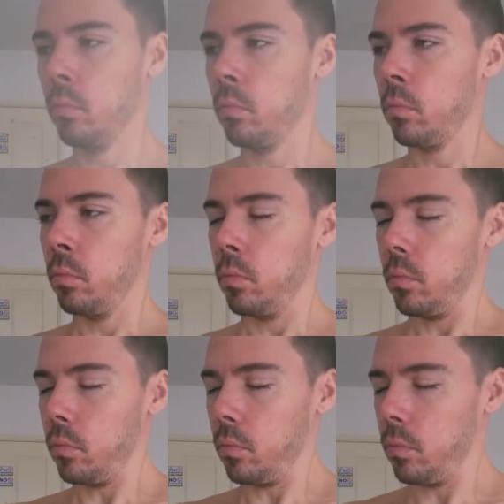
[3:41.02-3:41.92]
nice,
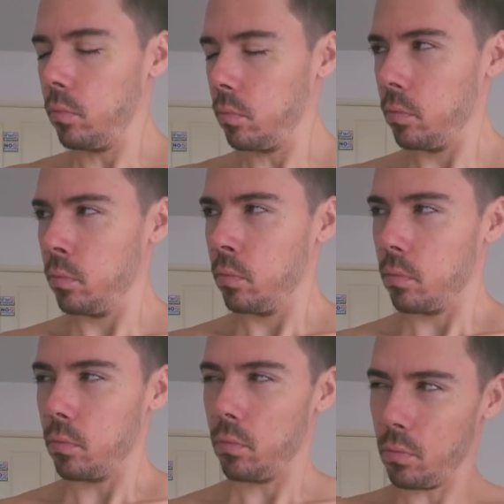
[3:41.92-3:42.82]
but
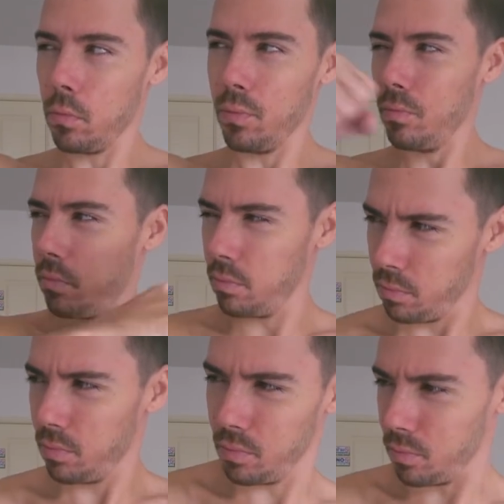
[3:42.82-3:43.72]
I would never just